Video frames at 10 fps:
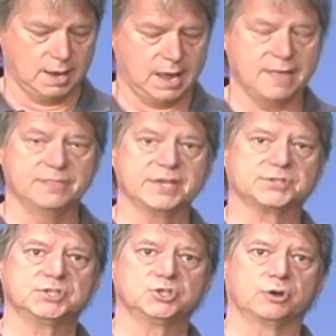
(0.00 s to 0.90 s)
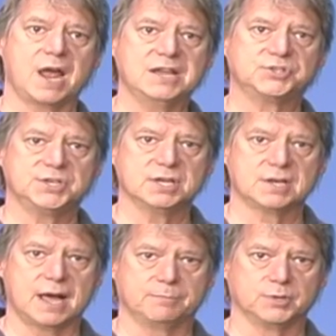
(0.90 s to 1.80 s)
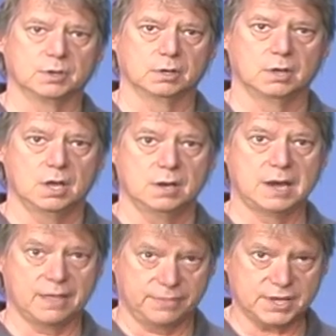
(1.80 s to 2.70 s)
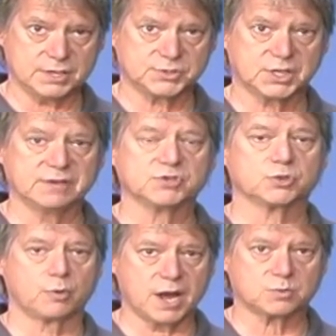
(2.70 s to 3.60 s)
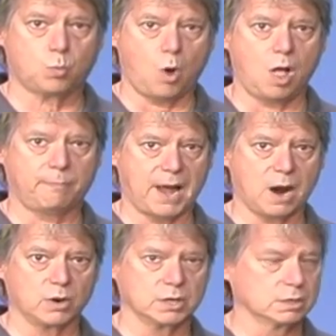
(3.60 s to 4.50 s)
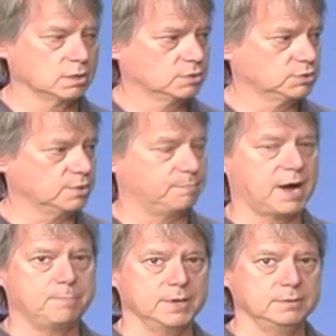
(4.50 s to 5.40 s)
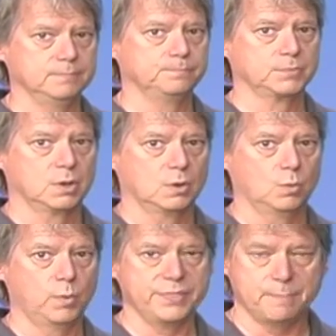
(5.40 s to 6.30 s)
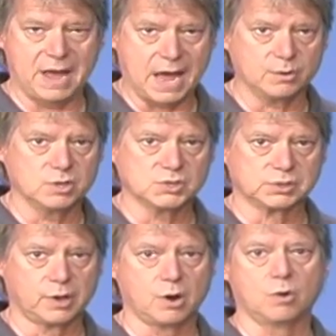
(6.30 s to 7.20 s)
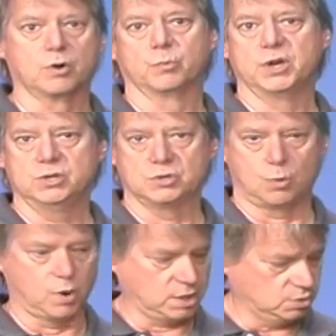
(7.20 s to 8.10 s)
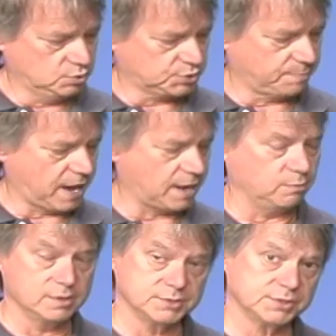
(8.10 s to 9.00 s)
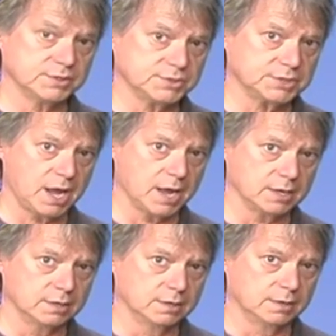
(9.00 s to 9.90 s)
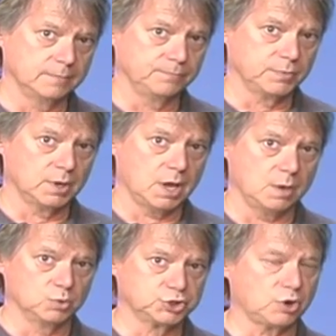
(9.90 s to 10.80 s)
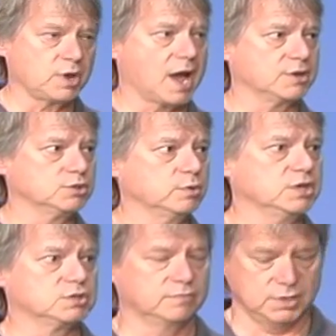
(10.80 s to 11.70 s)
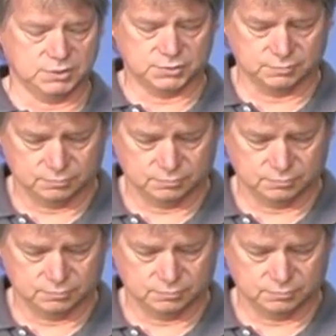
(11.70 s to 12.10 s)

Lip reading: And this is your AC adapter. Now this gives direct wall power to the puppet when the battery is low or when you don't want to use the battery that's in the stand. And we'll show you how to do each of these.